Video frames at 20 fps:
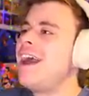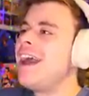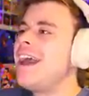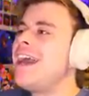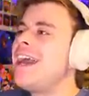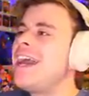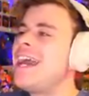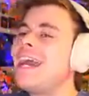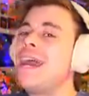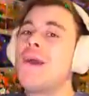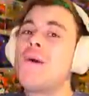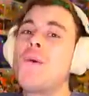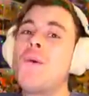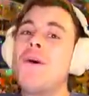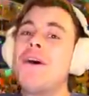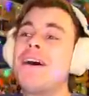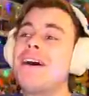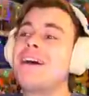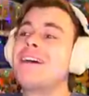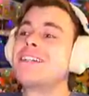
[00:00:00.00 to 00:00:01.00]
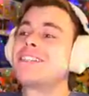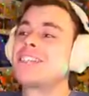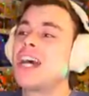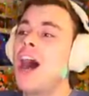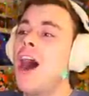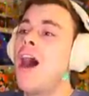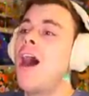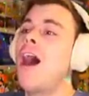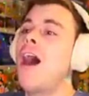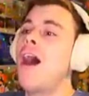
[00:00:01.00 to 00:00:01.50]
It With was
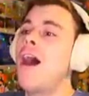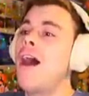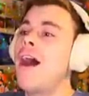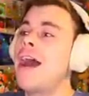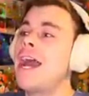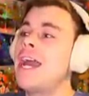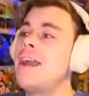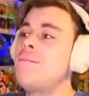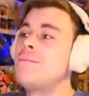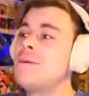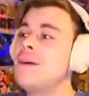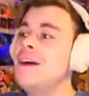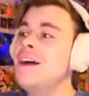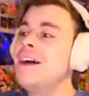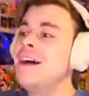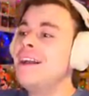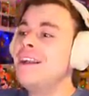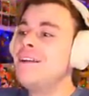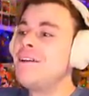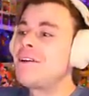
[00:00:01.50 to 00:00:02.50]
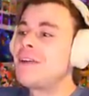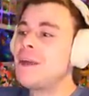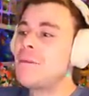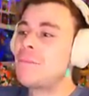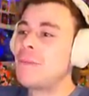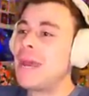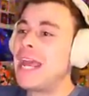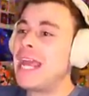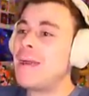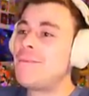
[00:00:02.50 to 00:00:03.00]
hype! Look at
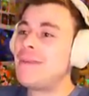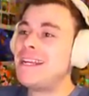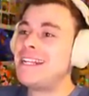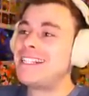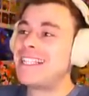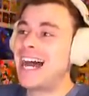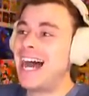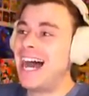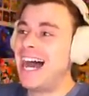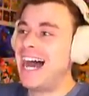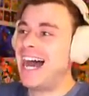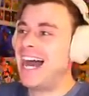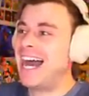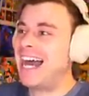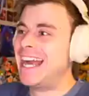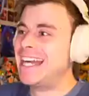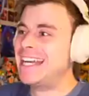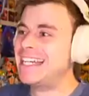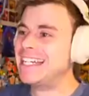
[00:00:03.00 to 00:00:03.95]
baby die!